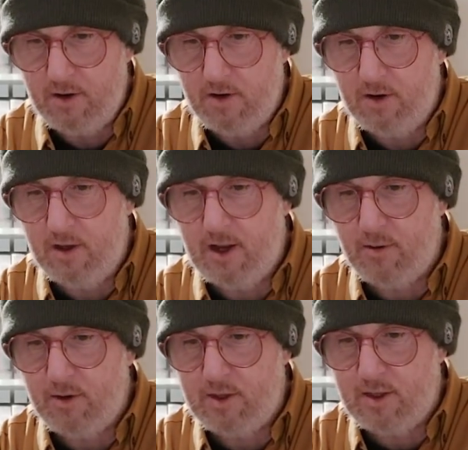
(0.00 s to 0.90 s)
Well,
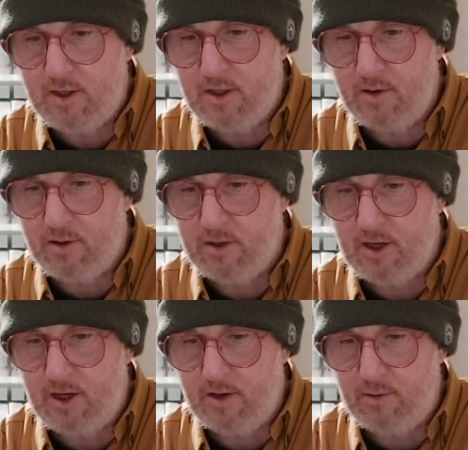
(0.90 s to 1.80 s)
now it's
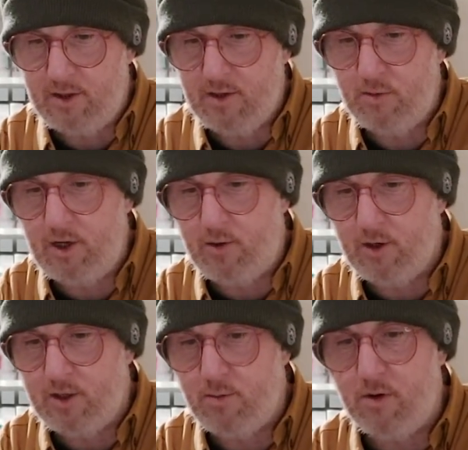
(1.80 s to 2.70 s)
tied up, so it's really
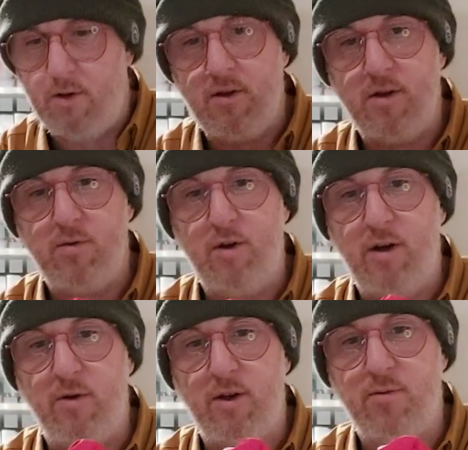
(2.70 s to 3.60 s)
quite small. It's really
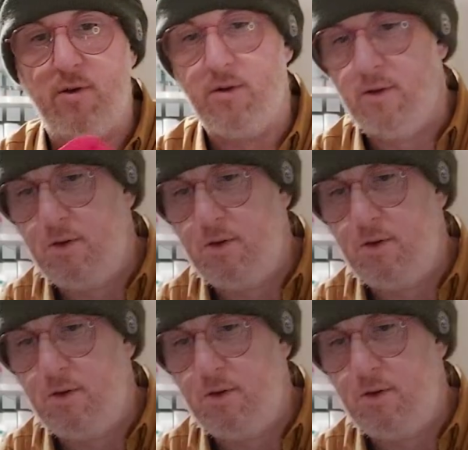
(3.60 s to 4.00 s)
quite small.